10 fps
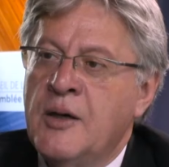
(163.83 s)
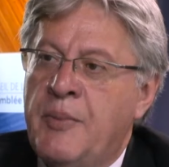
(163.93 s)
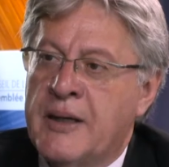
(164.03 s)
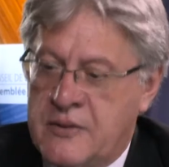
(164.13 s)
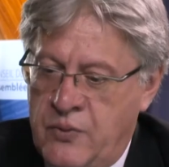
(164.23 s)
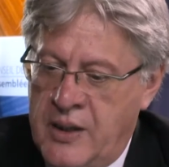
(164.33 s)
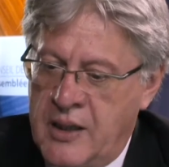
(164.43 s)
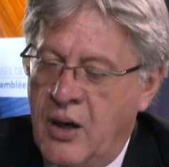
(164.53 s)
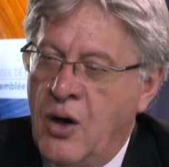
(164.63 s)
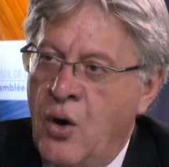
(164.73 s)
but
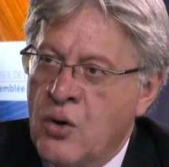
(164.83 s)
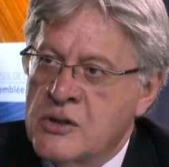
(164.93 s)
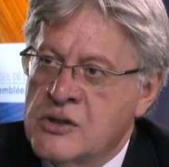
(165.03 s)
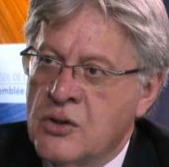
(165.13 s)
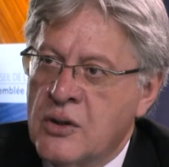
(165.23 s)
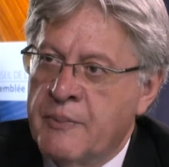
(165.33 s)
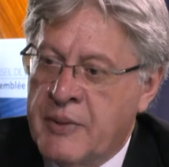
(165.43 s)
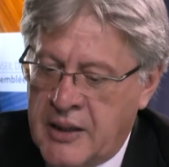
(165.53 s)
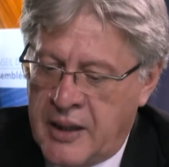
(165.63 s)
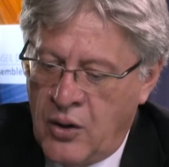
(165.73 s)

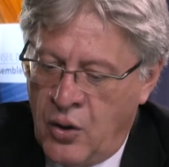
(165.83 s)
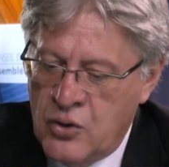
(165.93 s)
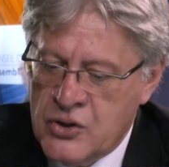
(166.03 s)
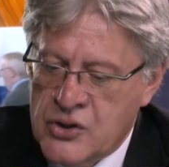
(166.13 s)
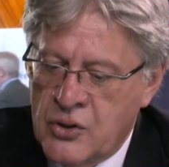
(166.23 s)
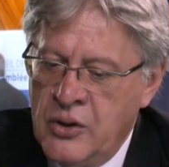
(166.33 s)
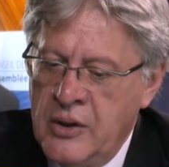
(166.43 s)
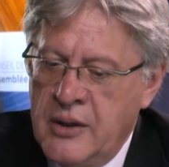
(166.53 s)
I also